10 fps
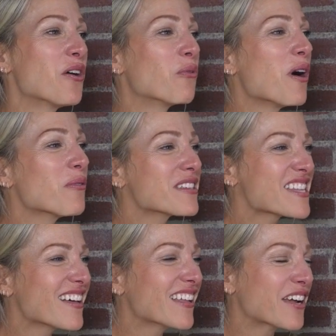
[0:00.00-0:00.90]
what was
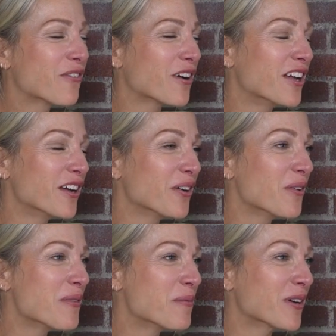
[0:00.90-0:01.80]
that like for you
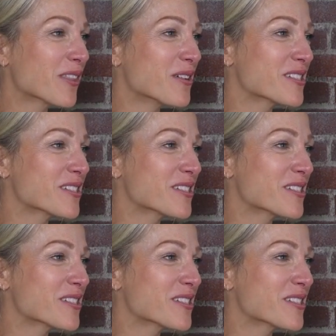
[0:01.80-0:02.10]
when we put those